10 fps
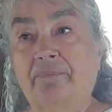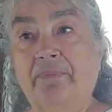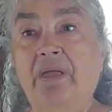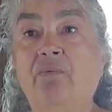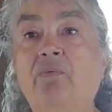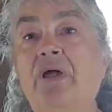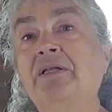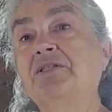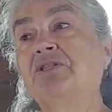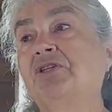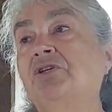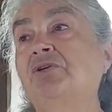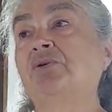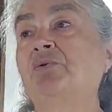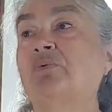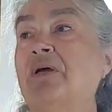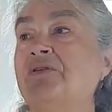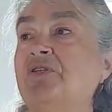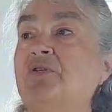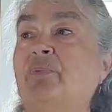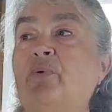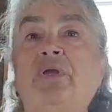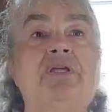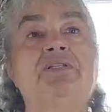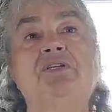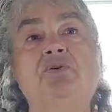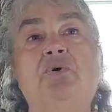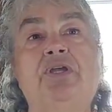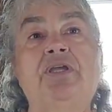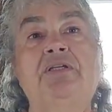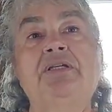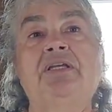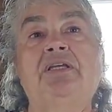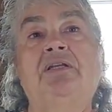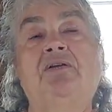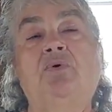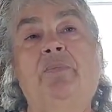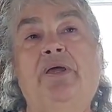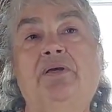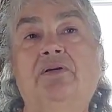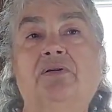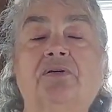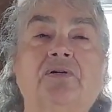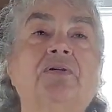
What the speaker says: Yep, it went to Rouse's Point and to Noyen, Quebec.